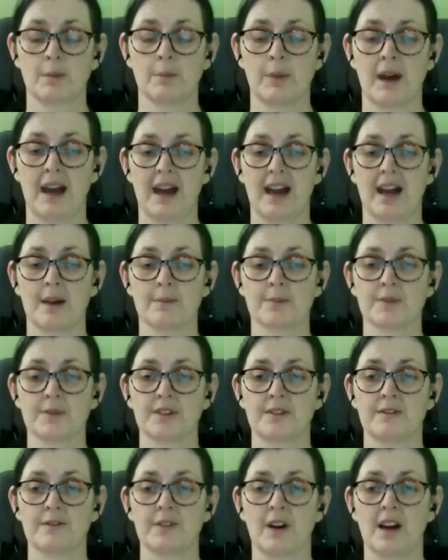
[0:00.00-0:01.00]
Perhaps
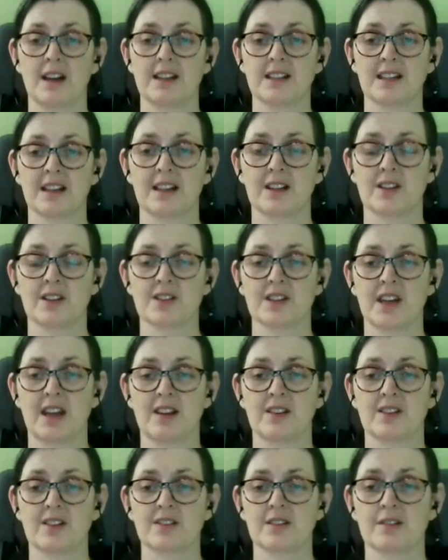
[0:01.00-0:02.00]
inviting a
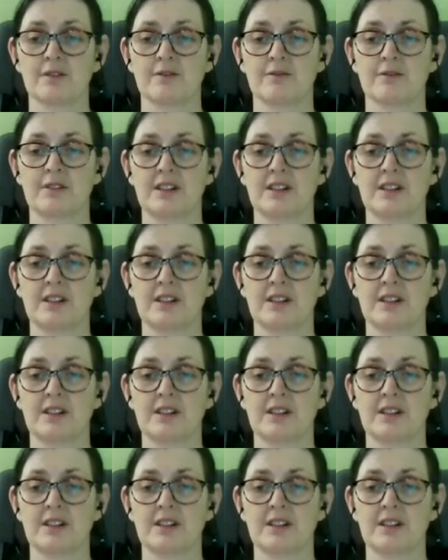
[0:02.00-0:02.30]
sense of